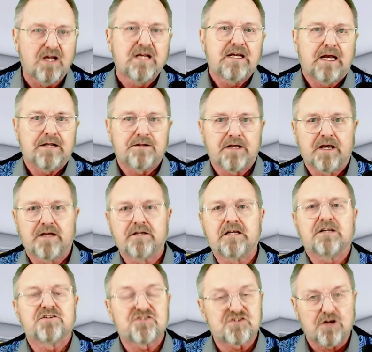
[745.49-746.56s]
and then
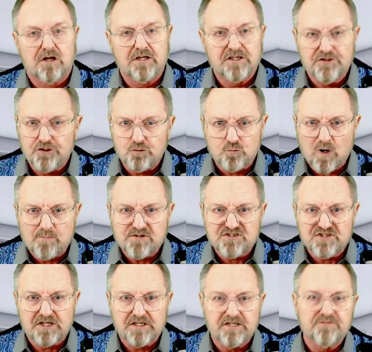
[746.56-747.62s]
installing new
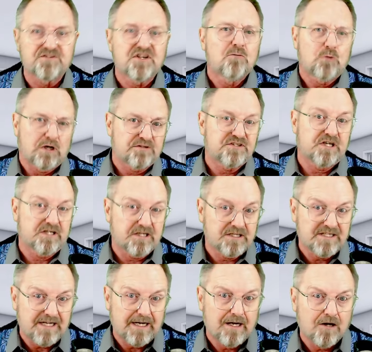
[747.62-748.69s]
representatives while taking
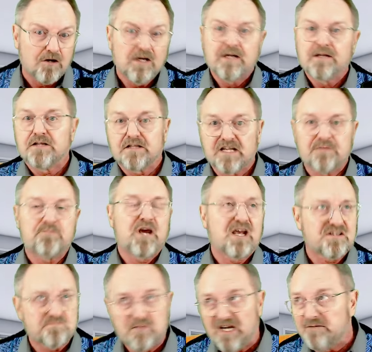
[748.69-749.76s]
care that they
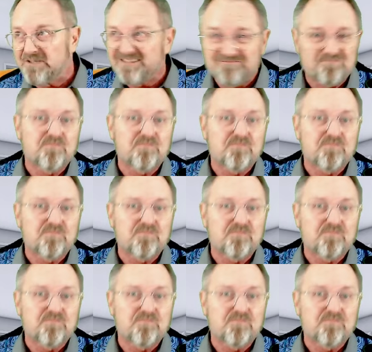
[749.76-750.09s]
pass maybe